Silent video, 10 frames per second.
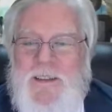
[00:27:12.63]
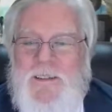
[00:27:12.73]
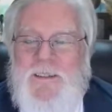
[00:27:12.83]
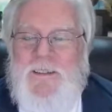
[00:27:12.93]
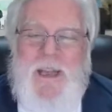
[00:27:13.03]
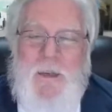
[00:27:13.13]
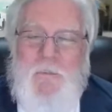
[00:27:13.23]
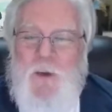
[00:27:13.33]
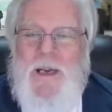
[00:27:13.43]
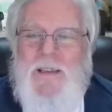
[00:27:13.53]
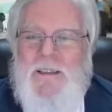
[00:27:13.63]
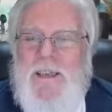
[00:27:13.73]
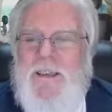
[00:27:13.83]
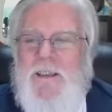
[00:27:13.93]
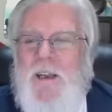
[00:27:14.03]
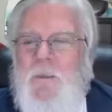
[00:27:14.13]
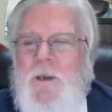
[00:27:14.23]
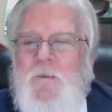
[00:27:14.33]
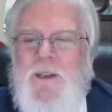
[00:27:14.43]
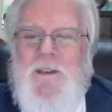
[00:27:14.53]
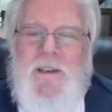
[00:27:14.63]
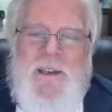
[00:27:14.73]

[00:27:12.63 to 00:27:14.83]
the top rank that they can come in with,